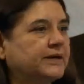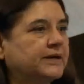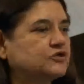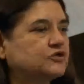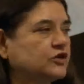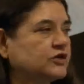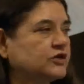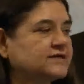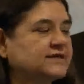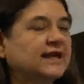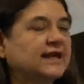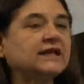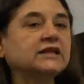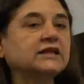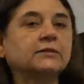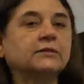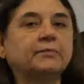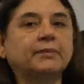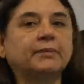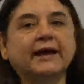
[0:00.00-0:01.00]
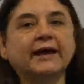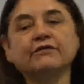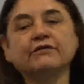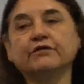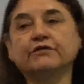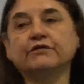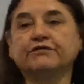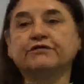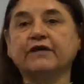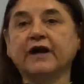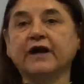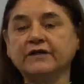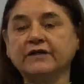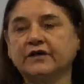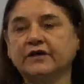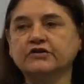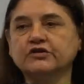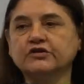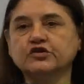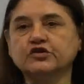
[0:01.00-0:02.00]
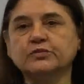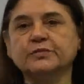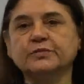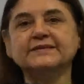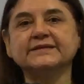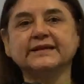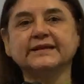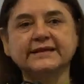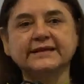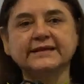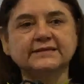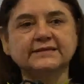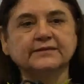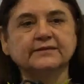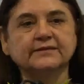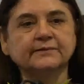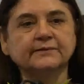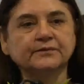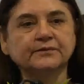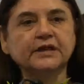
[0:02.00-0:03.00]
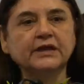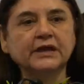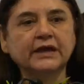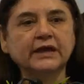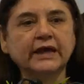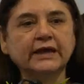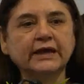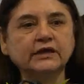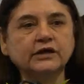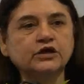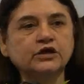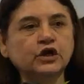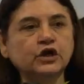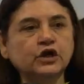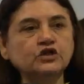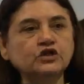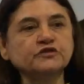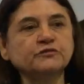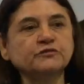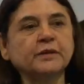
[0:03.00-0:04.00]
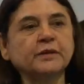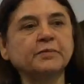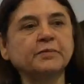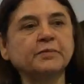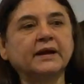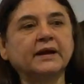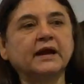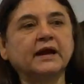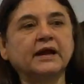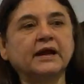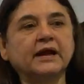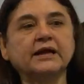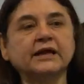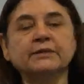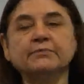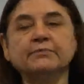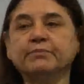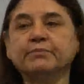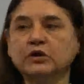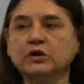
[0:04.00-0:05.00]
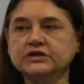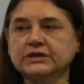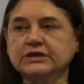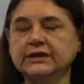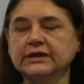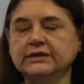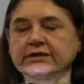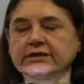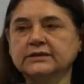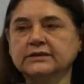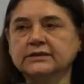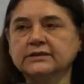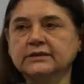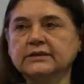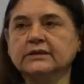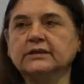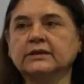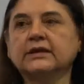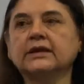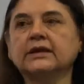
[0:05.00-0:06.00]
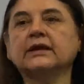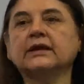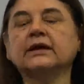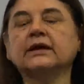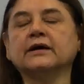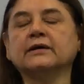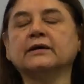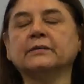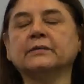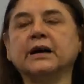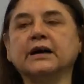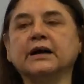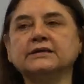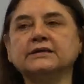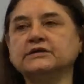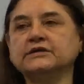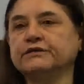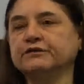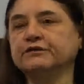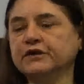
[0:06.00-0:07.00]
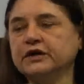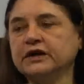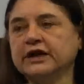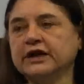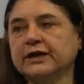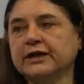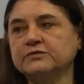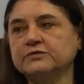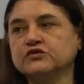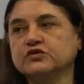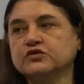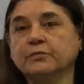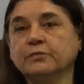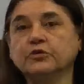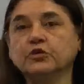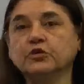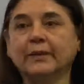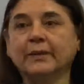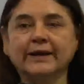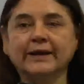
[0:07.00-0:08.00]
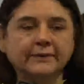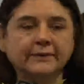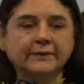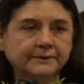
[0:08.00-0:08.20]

So it is selling in the black for 500 rupees a liter. And a lot of people are importing it under different names from Dubai.